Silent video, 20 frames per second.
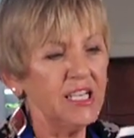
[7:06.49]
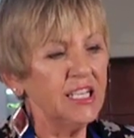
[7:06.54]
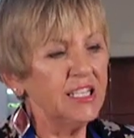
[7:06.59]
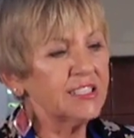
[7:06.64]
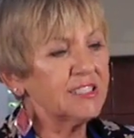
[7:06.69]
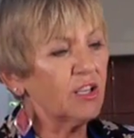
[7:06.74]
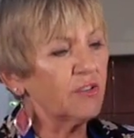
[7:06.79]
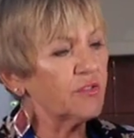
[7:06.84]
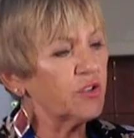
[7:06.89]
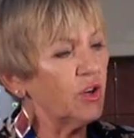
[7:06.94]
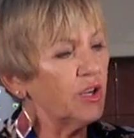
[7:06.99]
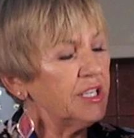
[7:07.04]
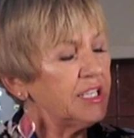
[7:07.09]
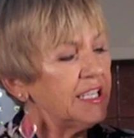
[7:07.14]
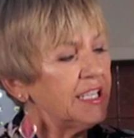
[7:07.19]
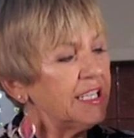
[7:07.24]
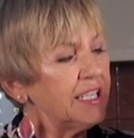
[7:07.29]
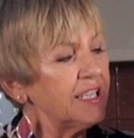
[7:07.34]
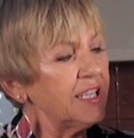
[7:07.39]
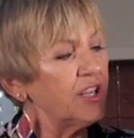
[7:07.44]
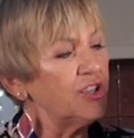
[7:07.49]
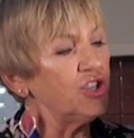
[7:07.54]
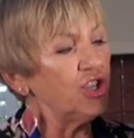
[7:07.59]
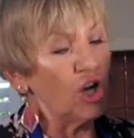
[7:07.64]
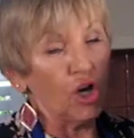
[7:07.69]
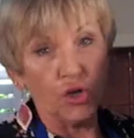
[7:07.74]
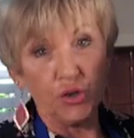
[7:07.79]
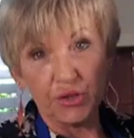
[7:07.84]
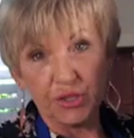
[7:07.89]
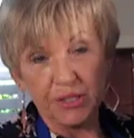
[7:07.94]
So I've got here,
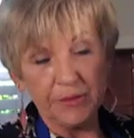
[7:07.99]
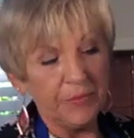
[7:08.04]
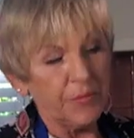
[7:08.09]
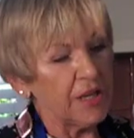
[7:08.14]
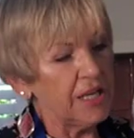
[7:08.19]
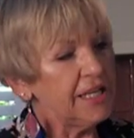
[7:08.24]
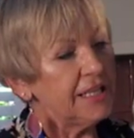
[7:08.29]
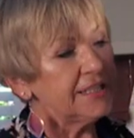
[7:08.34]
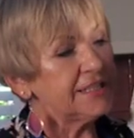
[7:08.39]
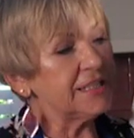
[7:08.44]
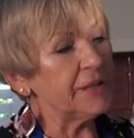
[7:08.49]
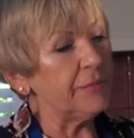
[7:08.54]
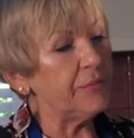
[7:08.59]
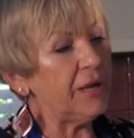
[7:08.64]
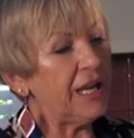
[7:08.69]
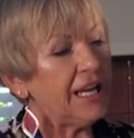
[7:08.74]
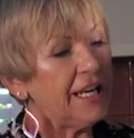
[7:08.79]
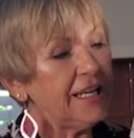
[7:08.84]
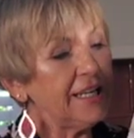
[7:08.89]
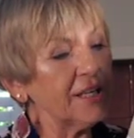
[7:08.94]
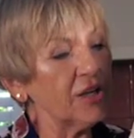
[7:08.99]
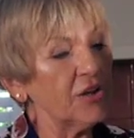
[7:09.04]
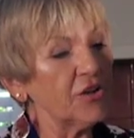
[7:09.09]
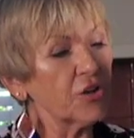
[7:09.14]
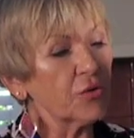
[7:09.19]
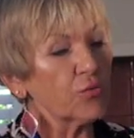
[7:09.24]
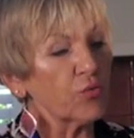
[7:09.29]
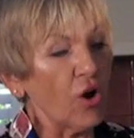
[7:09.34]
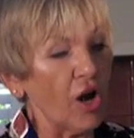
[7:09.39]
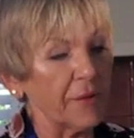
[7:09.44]
note, depending on the
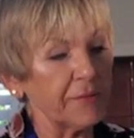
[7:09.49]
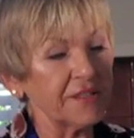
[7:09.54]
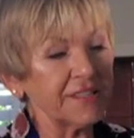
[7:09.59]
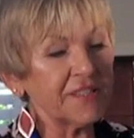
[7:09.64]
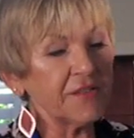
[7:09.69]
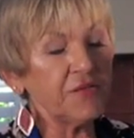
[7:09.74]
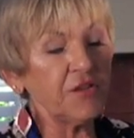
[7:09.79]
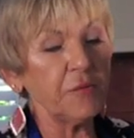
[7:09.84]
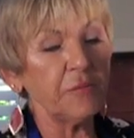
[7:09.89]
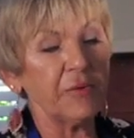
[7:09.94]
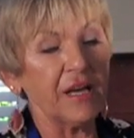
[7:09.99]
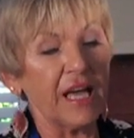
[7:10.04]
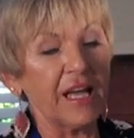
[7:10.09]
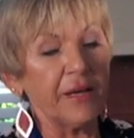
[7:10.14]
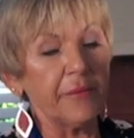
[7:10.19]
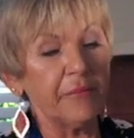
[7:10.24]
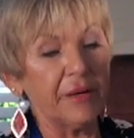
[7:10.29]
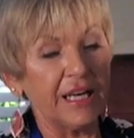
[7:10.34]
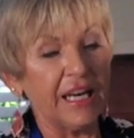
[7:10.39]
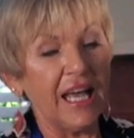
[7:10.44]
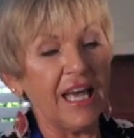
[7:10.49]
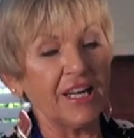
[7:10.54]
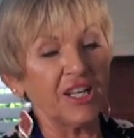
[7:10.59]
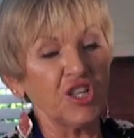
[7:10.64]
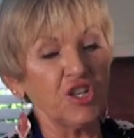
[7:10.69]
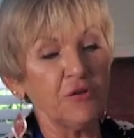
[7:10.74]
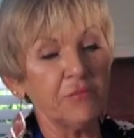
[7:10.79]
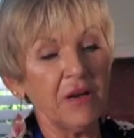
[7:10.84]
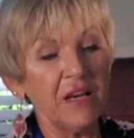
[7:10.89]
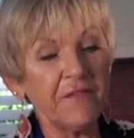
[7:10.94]
ripeness of your banana,
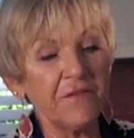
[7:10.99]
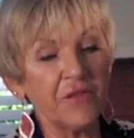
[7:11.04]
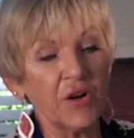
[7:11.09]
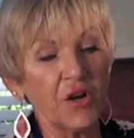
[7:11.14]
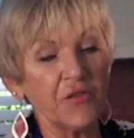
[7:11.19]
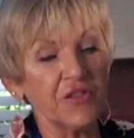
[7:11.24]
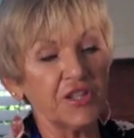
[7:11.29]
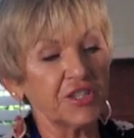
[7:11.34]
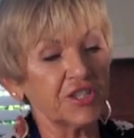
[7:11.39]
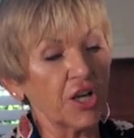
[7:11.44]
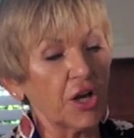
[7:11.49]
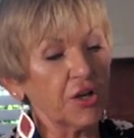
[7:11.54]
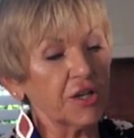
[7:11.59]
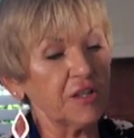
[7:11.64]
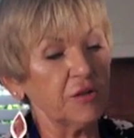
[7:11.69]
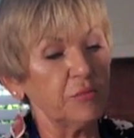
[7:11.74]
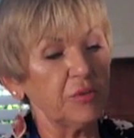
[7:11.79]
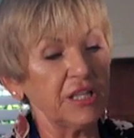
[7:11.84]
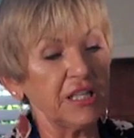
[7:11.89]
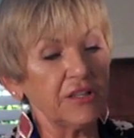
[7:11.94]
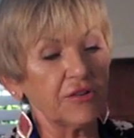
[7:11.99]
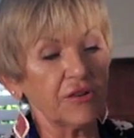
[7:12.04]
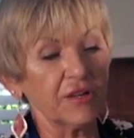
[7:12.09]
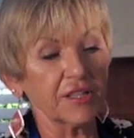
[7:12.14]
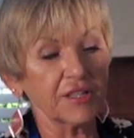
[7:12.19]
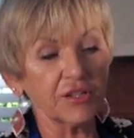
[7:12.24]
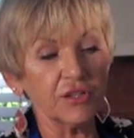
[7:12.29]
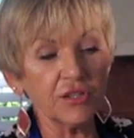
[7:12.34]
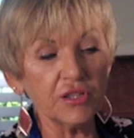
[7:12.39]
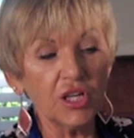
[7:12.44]
you may find the dough can be either a
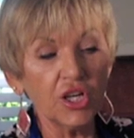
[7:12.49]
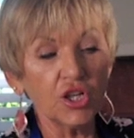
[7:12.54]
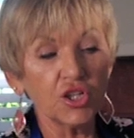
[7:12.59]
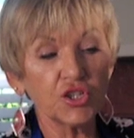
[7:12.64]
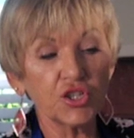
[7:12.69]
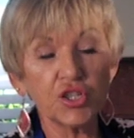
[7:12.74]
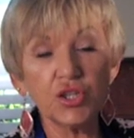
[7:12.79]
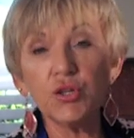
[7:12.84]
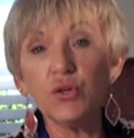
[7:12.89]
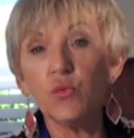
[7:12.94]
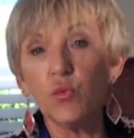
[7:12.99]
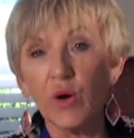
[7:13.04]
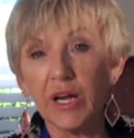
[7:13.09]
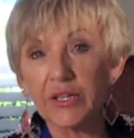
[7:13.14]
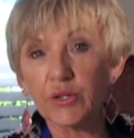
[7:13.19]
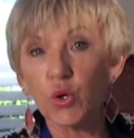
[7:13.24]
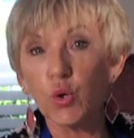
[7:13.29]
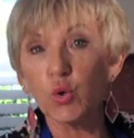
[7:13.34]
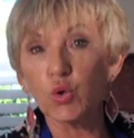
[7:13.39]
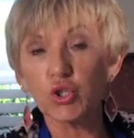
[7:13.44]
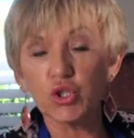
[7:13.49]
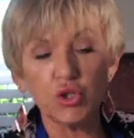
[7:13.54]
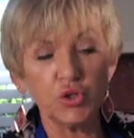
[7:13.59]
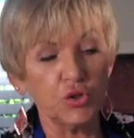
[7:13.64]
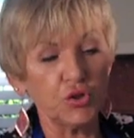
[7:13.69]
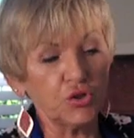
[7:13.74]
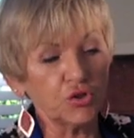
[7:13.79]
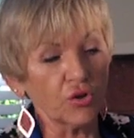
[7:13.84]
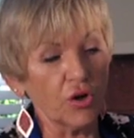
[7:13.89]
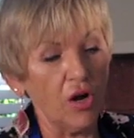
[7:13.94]
little too wet or
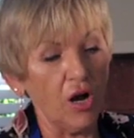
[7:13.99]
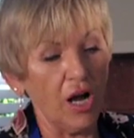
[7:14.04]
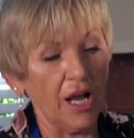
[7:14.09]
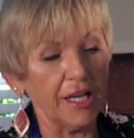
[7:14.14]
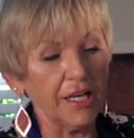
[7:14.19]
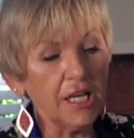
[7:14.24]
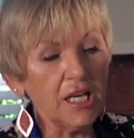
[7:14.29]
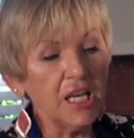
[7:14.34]
too dry.